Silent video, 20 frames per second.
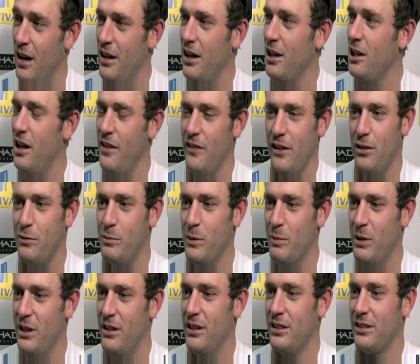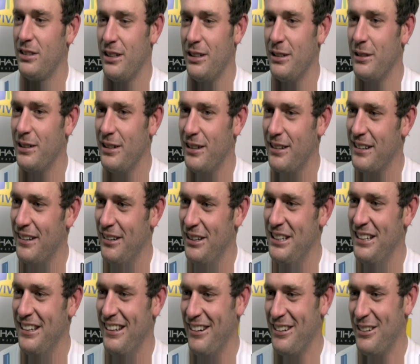I learned that off my brother, so
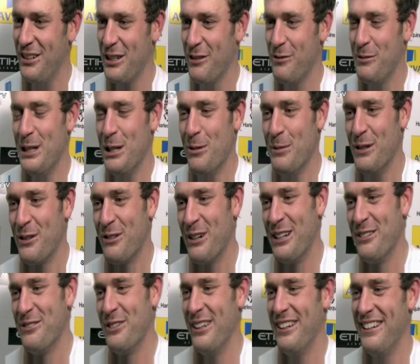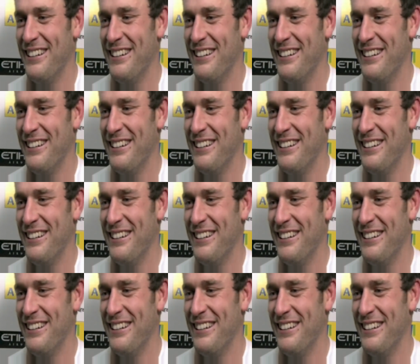I've got to give him a little bit of credit for